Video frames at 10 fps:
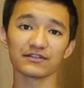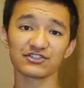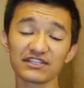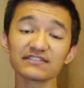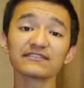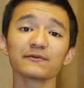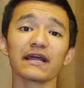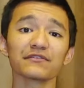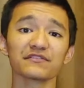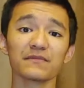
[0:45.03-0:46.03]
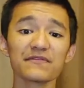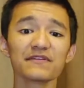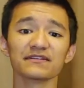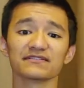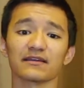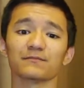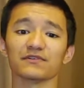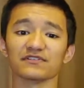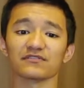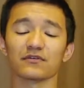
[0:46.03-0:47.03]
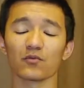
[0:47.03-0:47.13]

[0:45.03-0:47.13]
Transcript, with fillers: Jesus went out to meet the disciples,